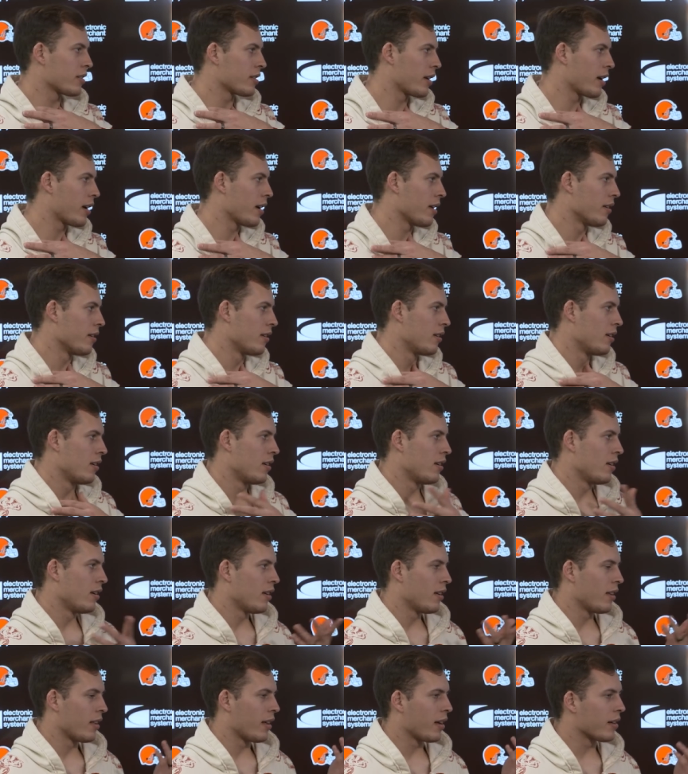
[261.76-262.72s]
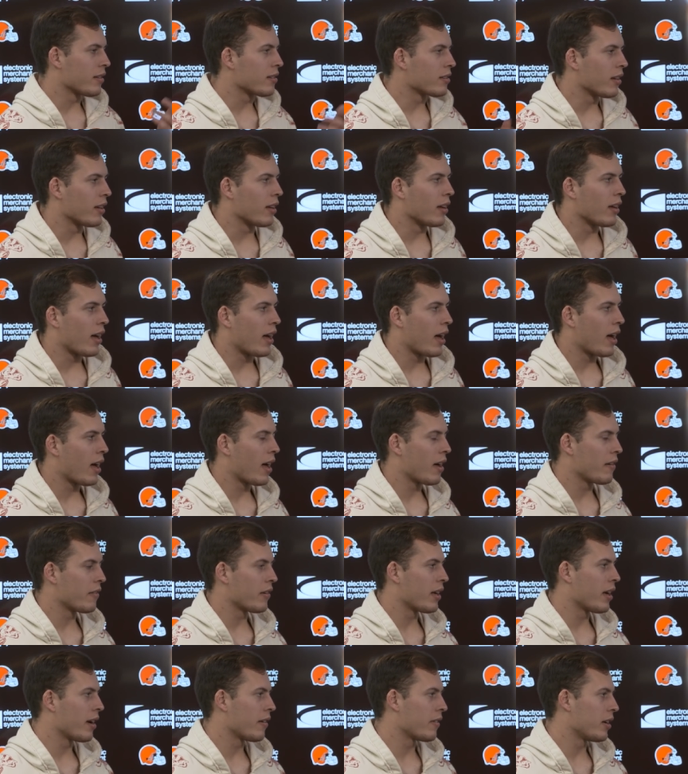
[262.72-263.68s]
side. That's a
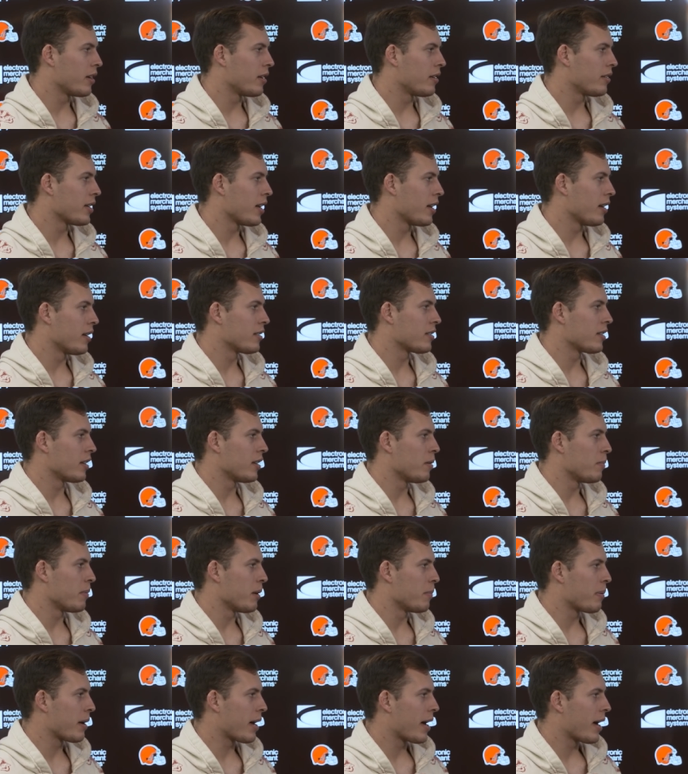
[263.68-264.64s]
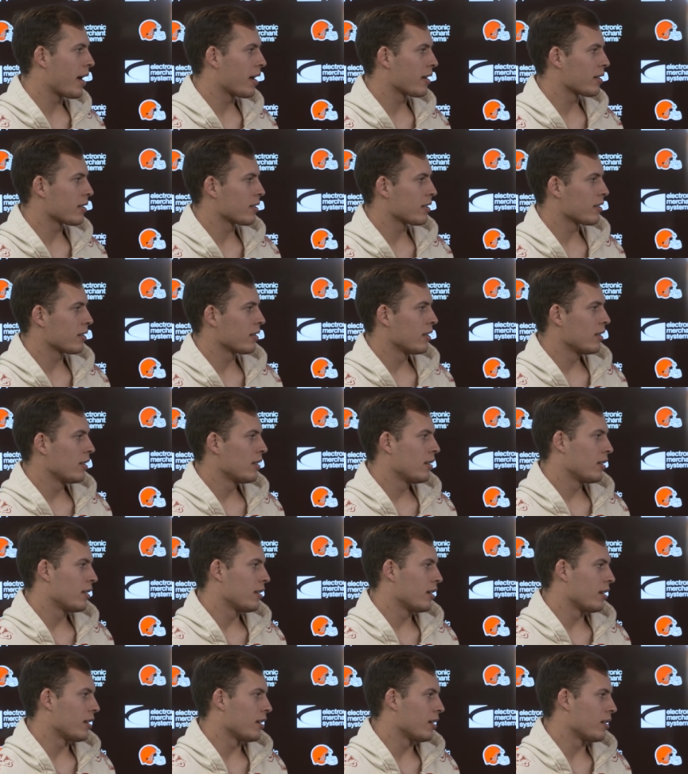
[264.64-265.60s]
heavy, heavy tendency to be pass
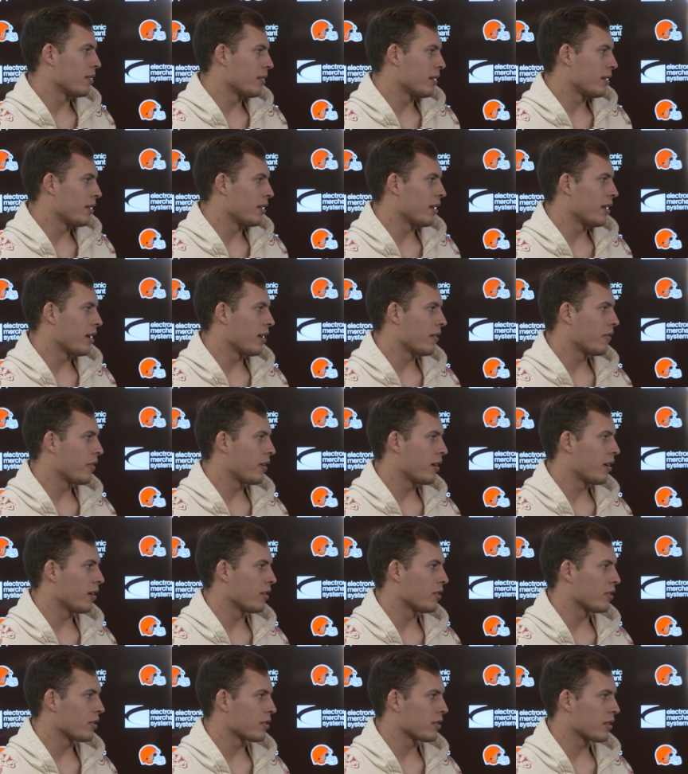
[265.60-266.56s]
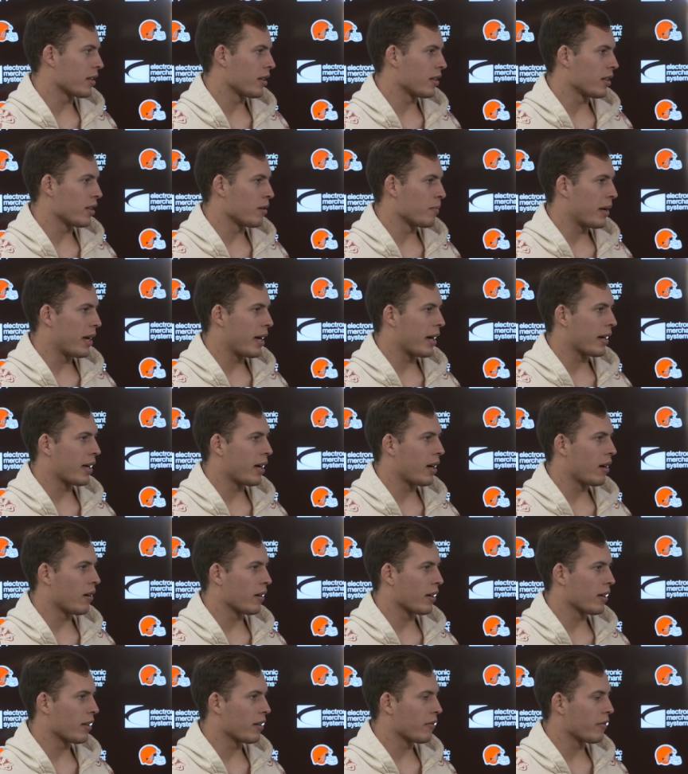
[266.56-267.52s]
uh, in the N F L, just getting the back
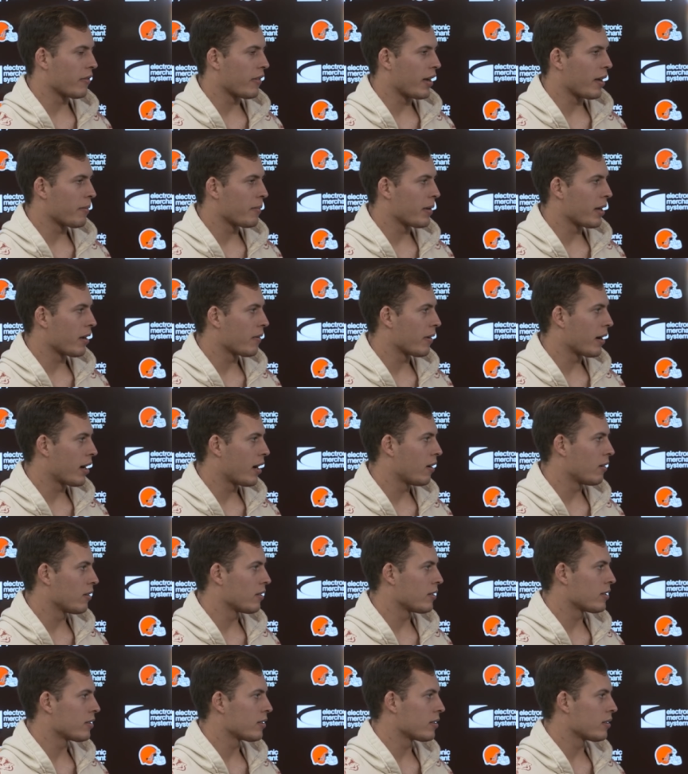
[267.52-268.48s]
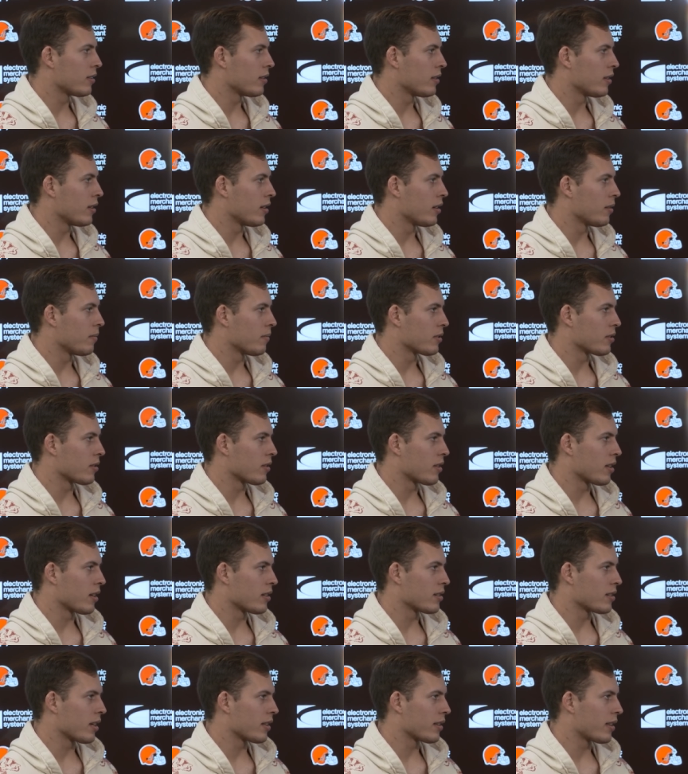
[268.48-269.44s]
out, getting five-man routes. Um, so
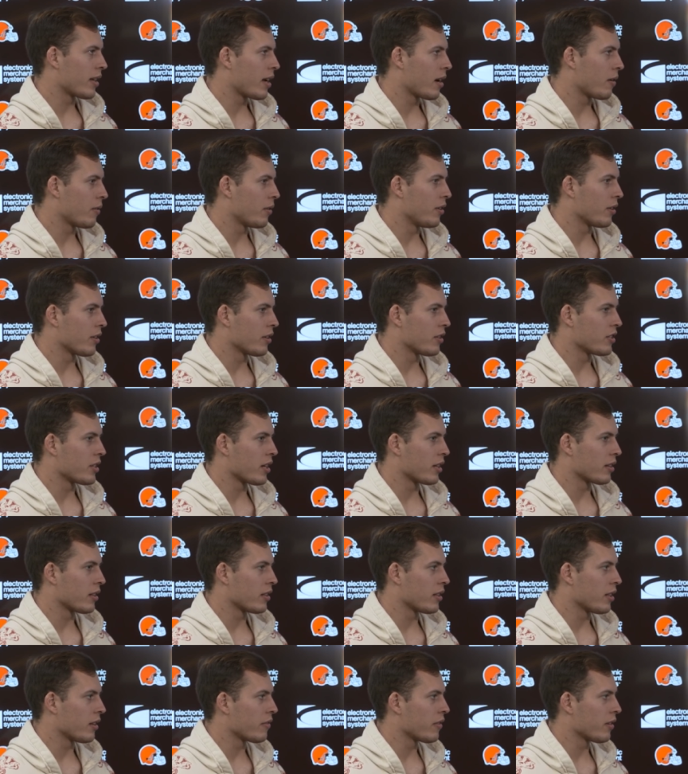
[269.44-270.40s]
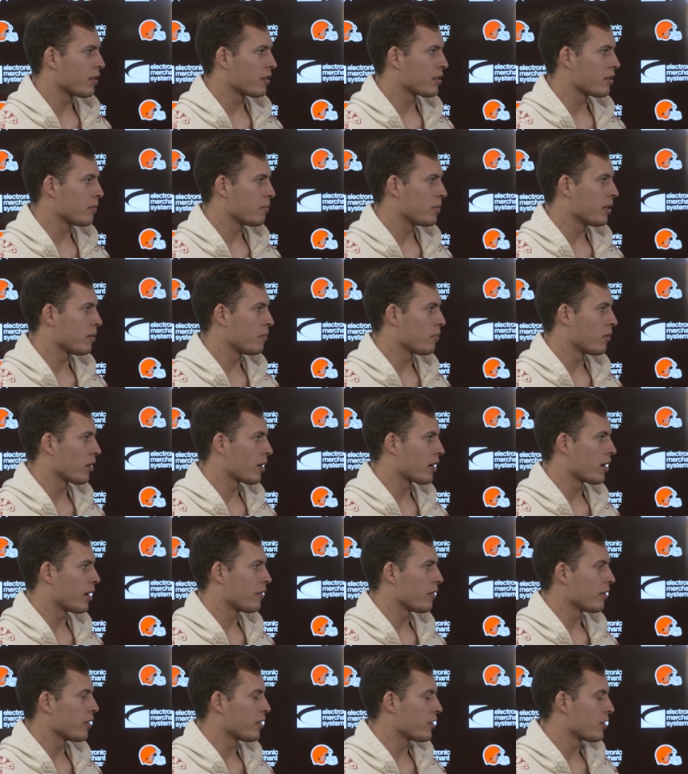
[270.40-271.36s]
things like that where you can check the defense to be in more
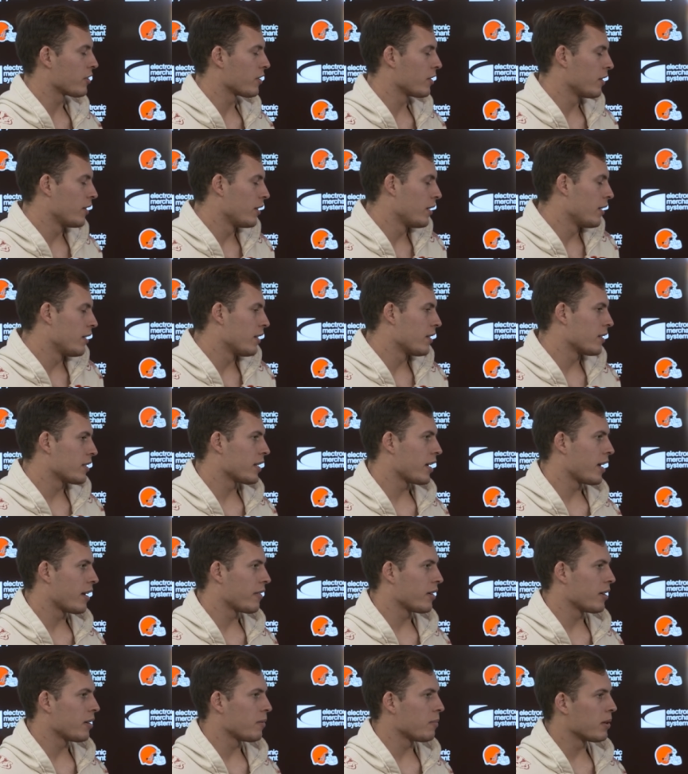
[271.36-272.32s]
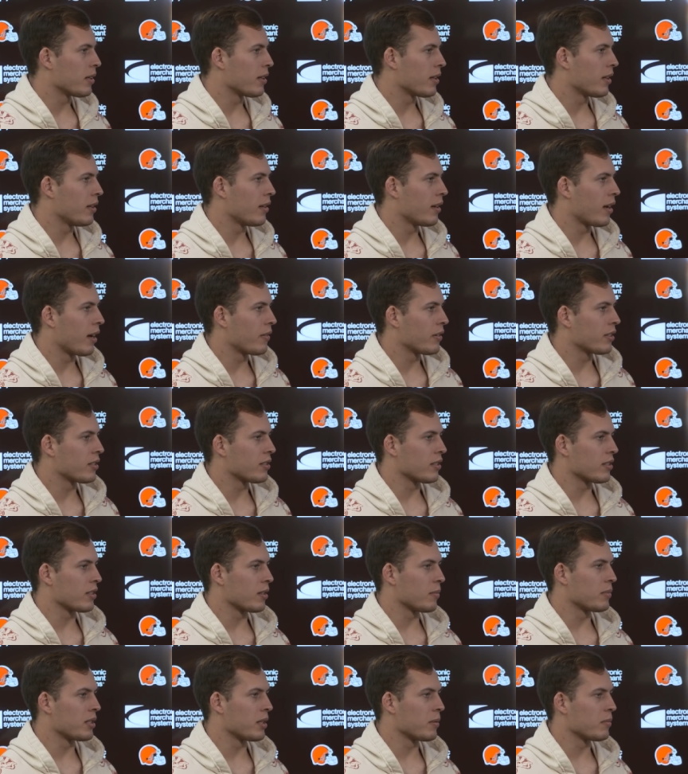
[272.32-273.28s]
coverage savvy, but then obviously
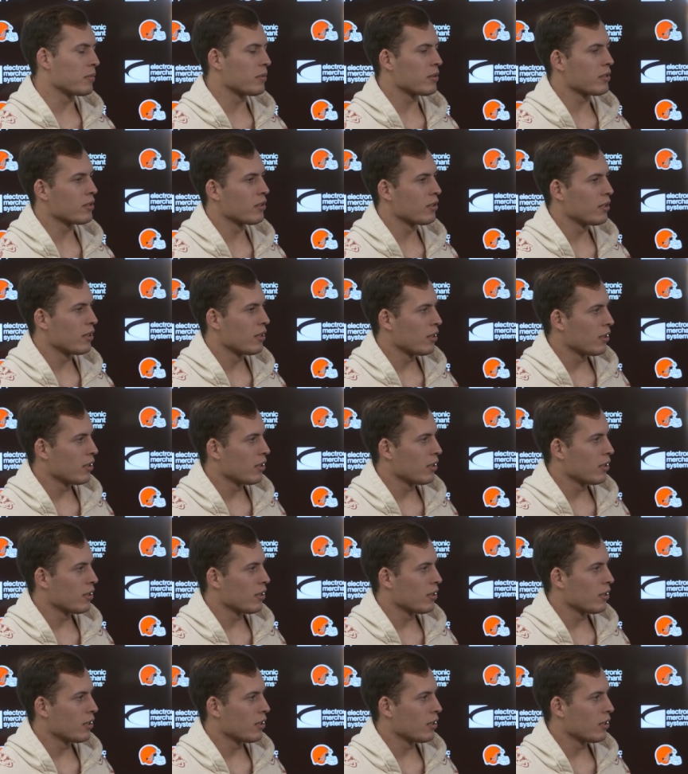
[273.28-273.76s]
some teams